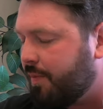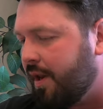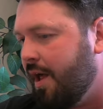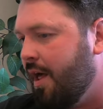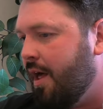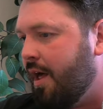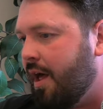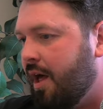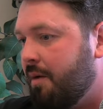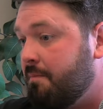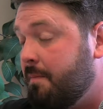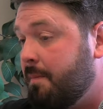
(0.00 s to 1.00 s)
but
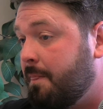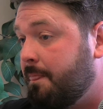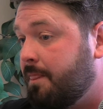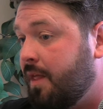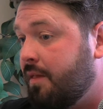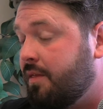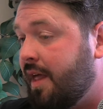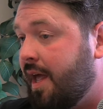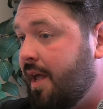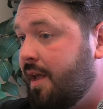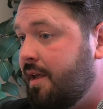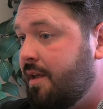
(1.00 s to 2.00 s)
um, that
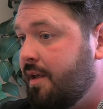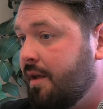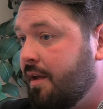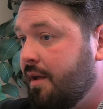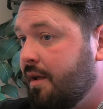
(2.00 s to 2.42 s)
they